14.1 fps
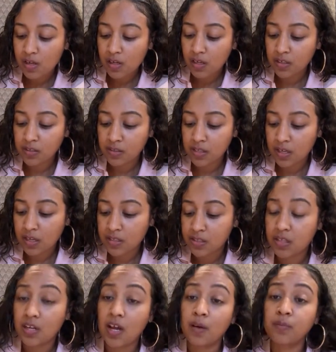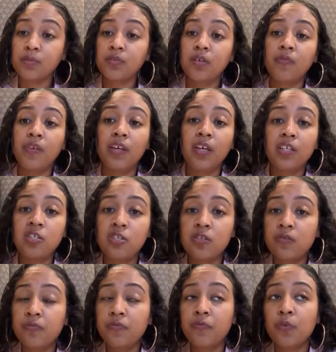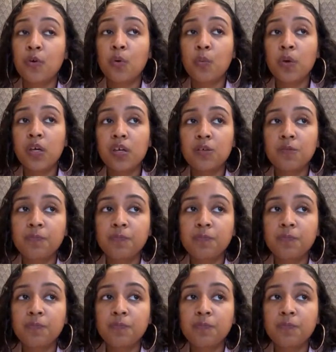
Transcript: Because like I said, I was on vacation for a week.